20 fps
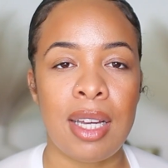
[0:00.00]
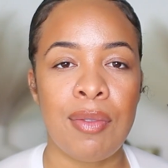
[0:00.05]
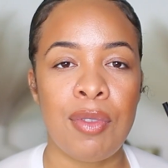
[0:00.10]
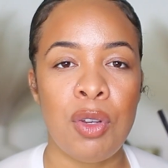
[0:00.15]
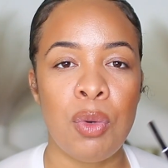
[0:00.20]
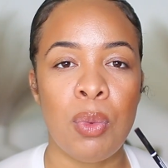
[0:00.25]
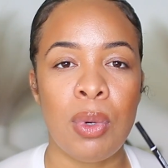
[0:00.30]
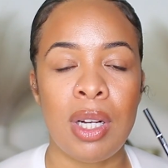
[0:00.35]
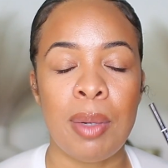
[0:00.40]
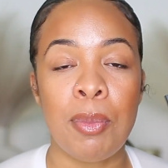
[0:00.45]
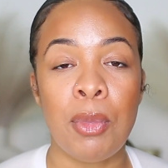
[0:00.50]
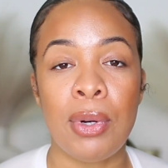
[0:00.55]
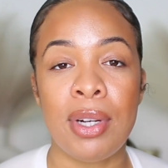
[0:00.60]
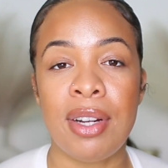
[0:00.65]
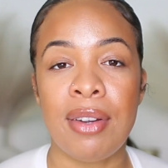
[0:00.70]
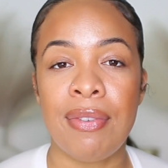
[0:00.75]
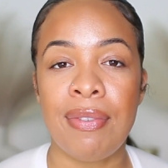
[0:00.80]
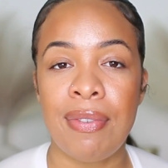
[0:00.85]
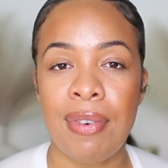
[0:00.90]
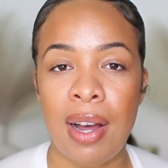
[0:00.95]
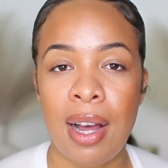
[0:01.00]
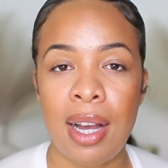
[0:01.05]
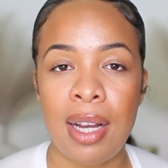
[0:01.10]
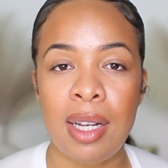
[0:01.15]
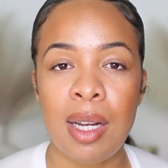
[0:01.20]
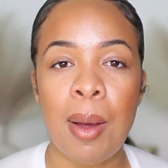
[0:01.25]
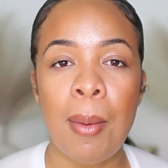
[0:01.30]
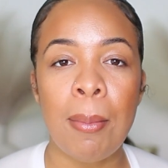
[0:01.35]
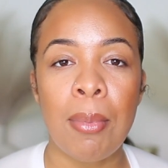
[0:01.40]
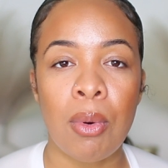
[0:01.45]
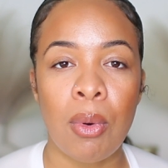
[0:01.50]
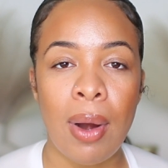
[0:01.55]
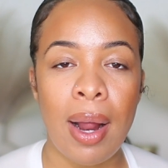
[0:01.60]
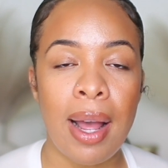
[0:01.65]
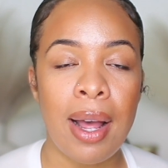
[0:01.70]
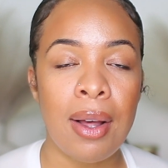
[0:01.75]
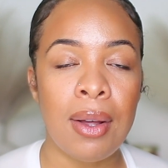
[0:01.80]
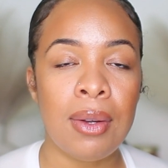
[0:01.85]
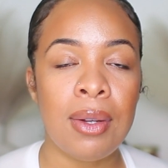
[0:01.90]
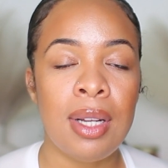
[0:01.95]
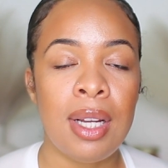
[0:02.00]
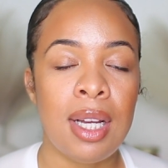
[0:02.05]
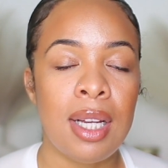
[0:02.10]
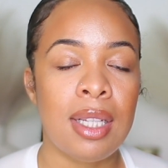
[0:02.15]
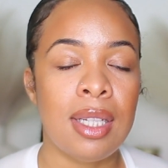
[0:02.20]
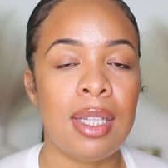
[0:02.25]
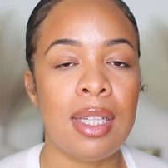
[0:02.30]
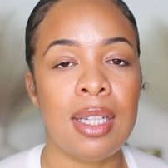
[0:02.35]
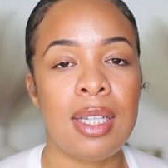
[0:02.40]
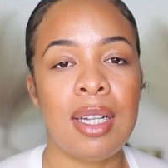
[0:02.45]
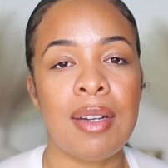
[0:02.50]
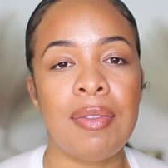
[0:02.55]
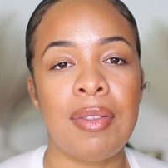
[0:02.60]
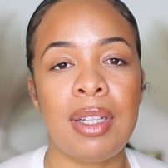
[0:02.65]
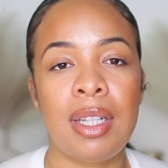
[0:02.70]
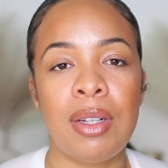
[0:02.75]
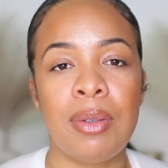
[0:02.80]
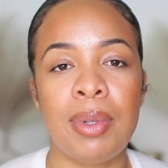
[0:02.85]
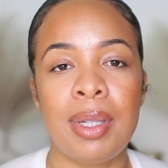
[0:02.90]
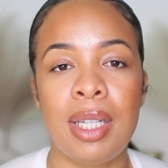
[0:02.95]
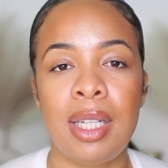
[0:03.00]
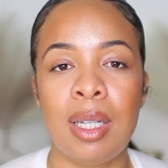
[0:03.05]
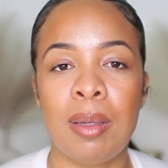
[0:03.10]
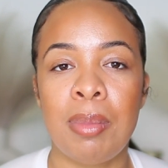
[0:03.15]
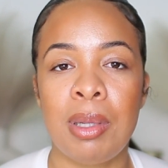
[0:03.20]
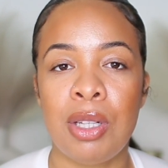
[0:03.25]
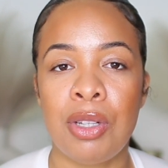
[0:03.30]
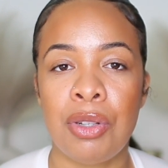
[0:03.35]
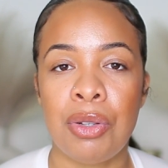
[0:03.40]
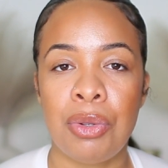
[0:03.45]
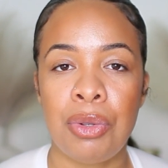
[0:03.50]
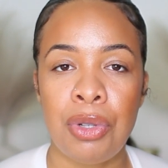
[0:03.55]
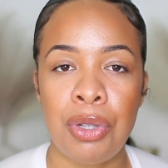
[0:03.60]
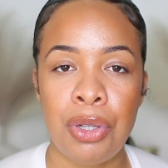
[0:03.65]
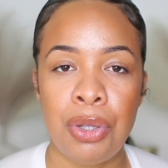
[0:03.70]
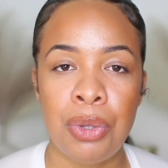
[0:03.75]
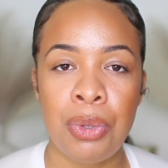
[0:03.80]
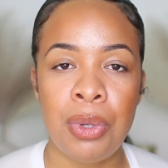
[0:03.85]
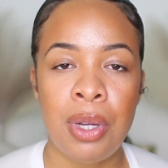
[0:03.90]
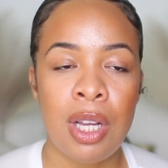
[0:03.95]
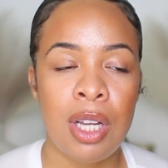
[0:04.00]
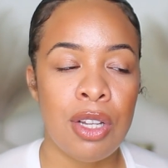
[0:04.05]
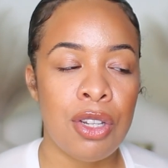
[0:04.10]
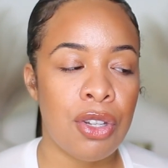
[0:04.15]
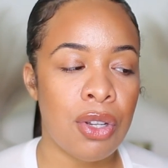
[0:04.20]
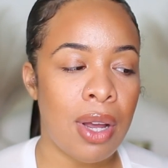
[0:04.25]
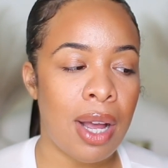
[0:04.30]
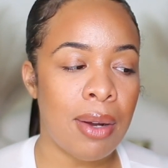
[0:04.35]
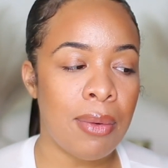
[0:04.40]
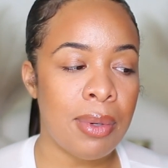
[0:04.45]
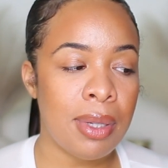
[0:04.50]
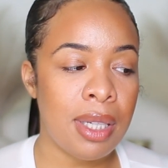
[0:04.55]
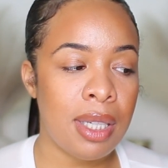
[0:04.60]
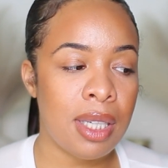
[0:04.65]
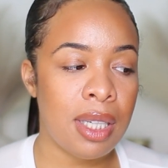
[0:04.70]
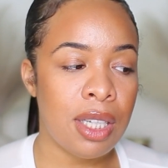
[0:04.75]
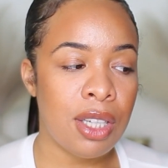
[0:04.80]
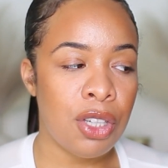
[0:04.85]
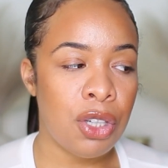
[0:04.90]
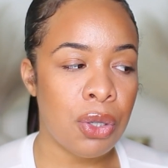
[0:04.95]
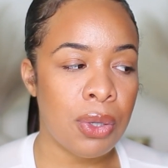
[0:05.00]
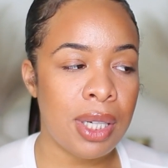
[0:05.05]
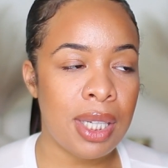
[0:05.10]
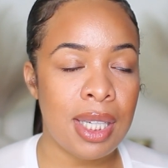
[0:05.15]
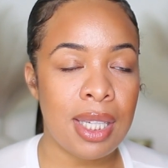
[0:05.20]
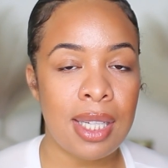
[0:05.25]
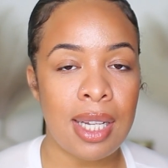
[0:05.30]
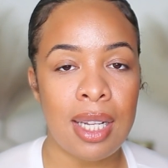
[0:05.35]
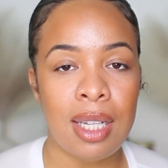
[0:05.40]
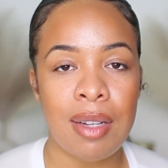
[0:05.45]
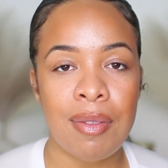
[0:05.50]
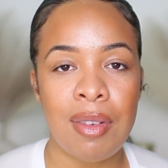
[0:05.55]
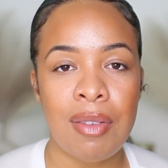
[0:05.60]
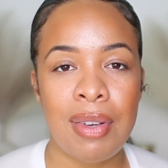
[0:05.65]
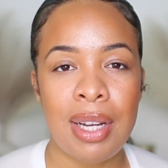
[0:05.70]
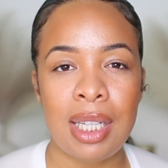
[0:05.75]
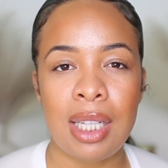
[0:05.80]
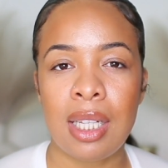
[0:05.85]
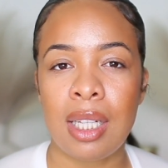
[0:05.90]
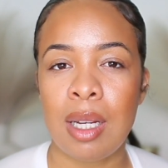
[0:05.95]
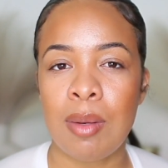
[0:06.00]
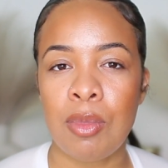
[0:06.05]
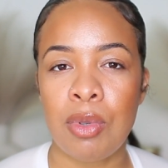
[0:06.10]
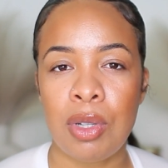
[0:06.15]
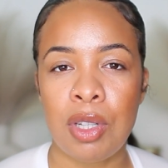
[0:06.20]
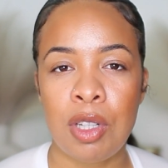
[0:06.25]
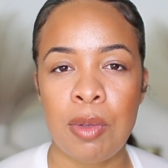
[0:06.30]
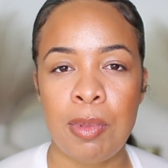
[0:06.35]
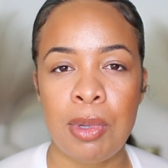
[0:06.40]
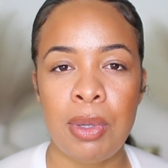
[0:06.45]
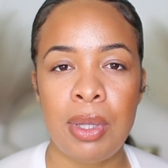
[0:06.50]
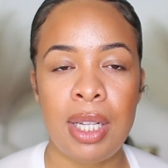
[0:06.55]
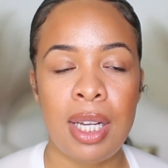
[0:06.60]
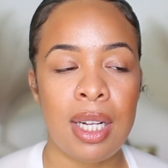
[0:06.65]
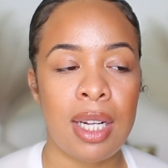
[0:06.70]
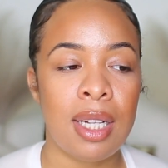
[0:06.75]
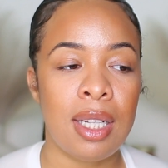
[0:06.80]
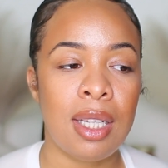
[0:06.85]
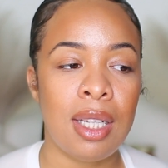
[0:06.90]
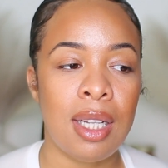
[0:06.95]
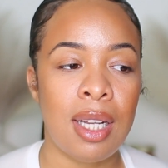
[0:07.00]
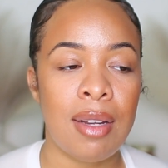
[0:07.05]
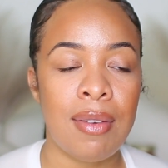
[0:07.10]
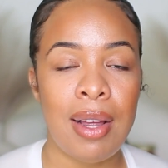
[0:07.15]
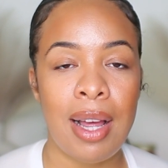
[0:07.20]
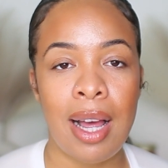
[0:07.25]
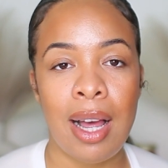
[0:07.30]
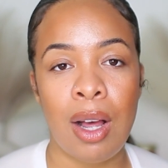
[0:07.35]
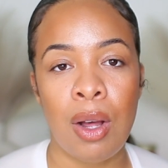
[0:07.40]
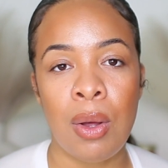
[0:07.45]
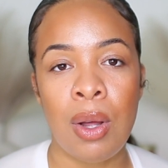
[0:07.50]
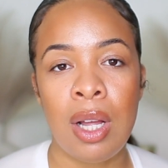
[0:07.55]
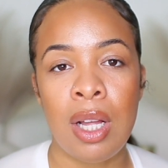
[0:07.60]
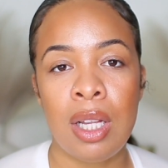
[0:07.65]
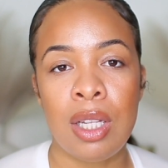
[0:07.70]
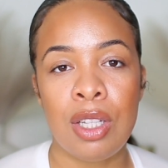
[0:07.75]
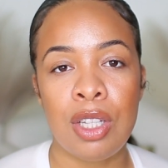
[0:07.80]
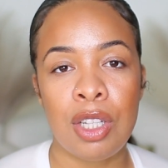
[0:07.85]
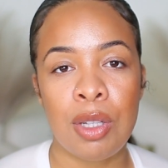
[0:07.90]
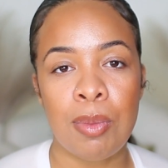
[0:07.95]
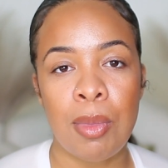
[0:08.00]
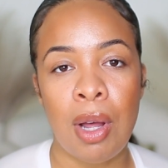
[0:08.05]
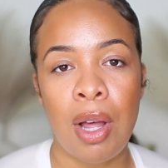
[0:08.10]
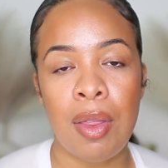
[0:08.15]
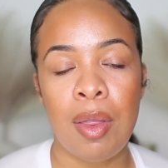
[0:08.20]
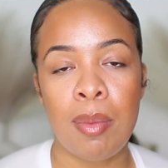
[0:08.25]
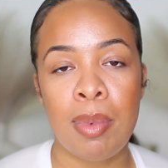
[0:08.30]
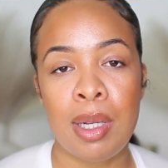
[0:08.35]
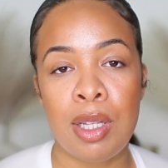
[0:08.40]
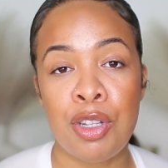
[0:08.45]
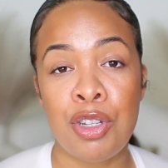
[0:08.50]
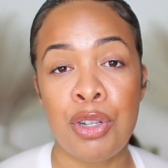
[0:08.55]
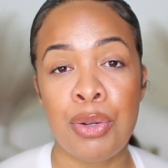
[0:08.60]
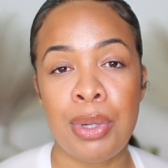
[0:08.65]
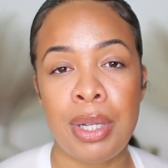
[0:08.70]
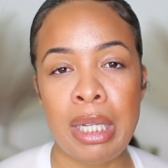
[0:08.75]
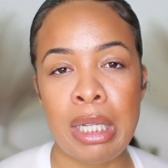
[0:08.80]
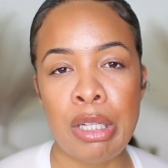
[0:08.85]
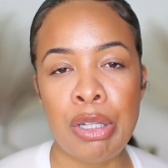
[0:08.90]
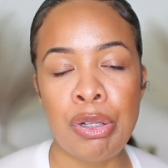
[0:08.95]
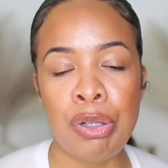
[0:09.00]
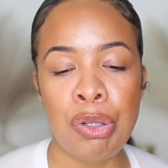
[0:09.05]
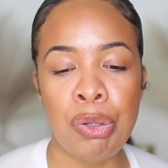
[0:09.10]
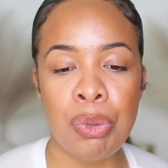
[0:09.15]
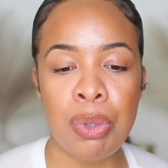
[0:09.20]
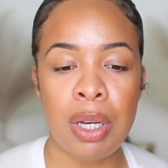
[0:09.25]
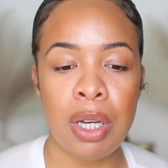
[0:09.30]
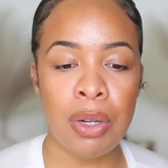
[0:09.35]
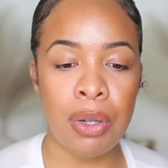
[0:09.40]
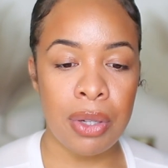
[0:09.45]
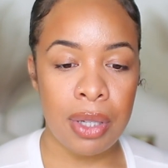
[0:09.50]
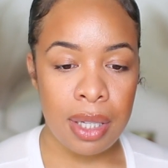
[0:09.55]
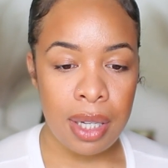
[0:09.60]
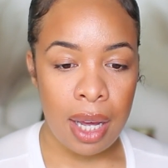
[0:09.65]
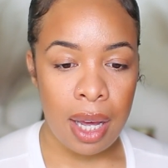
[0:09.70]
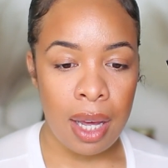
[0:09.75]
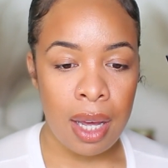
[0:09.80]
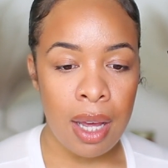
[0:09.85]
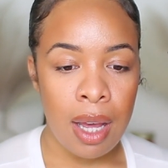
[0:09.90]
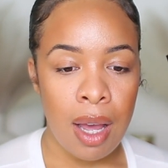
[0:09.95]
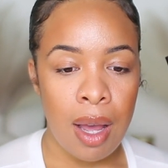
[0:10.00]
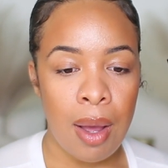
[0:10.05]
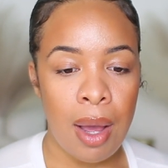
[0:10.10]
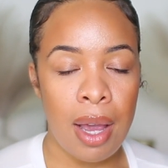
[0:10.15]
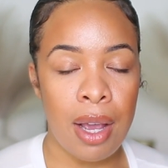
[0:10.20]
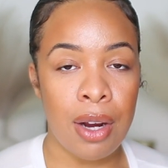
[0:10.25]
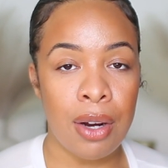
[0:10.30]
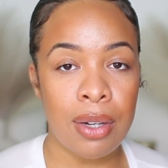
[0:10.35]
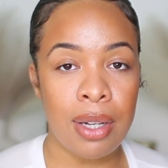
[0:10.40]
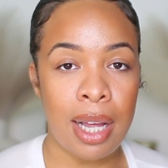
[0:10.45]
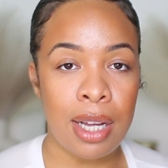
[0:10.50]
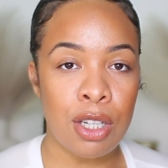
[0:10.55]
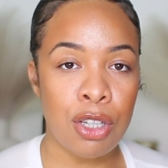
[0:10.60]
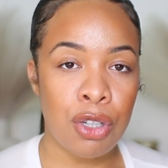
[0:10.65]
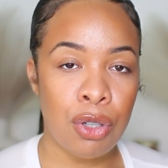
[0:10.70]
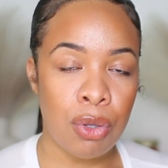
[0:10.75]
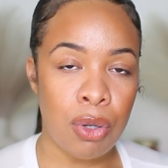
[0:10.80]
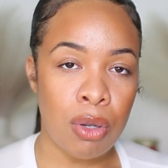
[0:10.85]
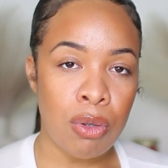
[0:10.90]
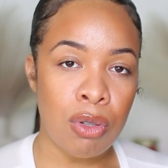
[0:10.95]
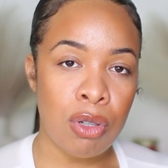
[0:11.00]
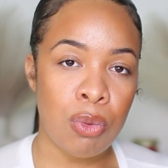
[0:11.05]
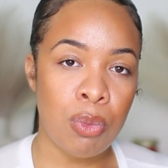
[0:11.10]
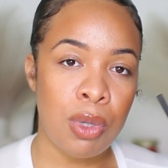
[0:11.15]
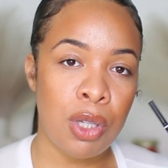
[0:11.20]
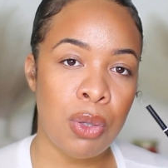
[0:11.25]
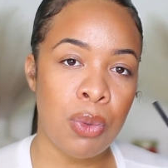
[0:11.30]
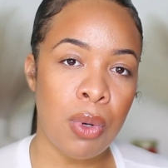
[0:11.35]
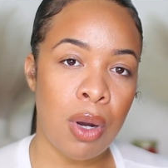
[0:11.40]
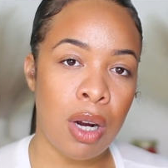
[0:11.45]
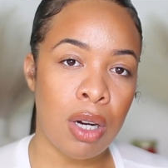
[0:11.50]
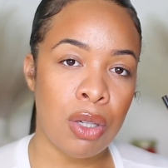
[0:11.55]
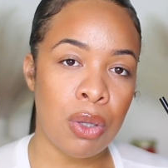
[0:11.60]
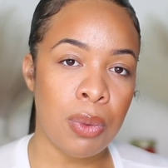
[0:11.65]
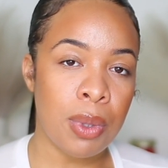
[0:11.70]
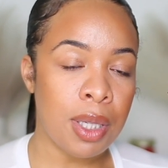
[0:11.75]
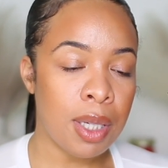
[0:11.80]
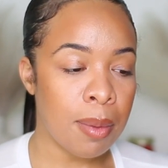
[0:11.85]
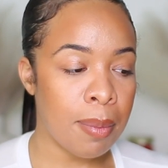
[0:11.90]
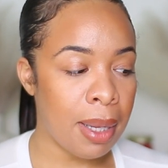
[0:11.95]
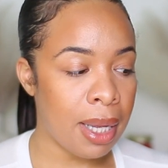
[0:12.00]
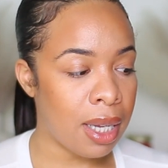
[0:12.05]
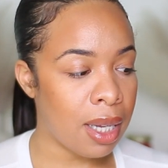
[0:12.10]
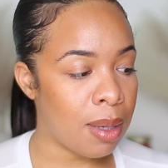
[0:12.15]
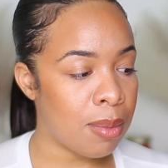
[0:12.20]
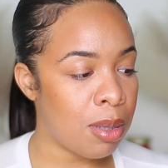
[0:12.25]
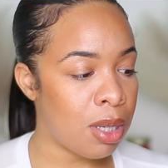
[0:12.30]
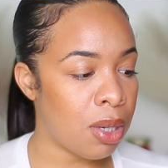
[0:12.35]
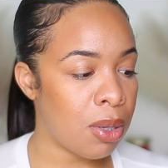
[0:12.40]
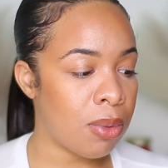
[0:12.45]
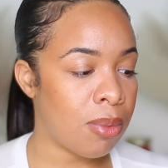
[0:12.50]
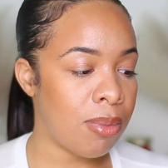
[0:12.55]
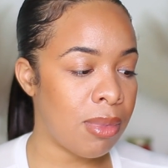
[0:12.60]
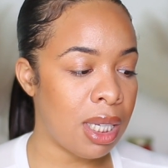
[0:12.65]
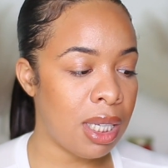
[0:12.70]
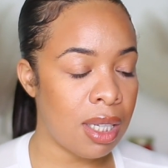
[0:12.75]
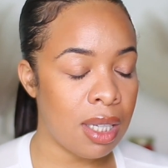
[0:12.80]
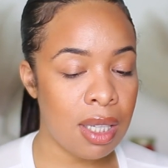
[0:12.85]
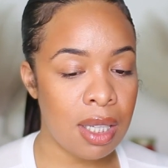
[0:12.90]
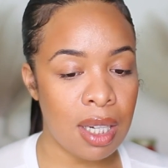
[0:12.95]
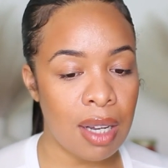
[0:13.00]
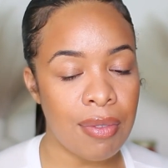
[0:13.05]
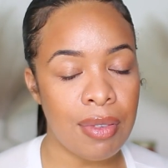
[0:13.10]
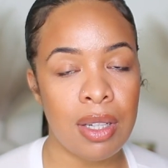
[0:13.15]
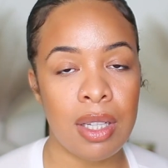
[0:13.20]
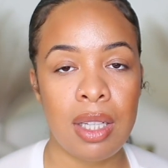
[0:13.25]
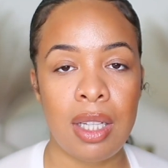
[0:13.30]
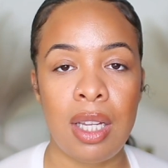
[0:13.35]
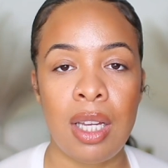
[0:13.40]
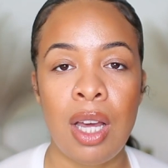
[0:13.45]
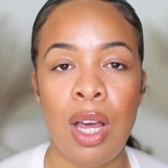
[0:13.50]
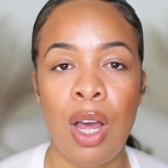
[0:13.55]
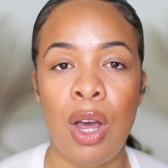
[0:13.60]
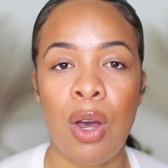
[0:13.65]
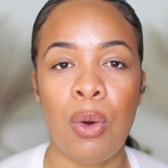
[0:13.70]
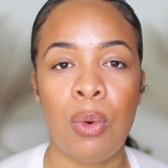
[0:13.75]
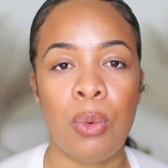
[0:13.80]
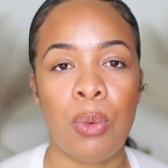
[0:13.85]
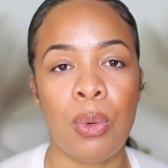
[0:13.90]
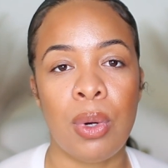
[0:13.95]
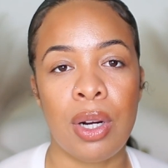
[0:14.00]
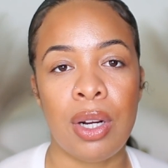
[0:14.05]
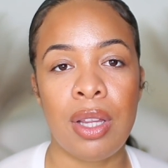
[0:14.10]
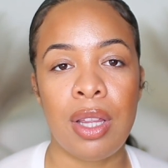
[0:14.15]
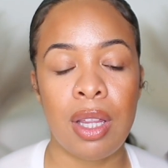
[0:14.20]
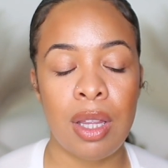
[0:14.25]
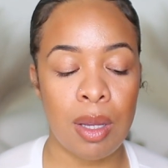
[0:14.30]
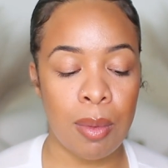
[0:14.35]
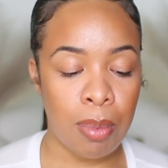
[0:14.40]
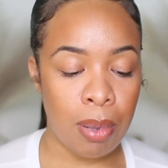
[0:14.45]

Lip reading: if you want a more defined brow, this is definitely a really good pencil too. So I really did enjoy this. I love the fact that it comes with a spoolie, and I love how small the pencil is, so you can create hair-like strokes when you are doing your makeup. So this is definitely worth the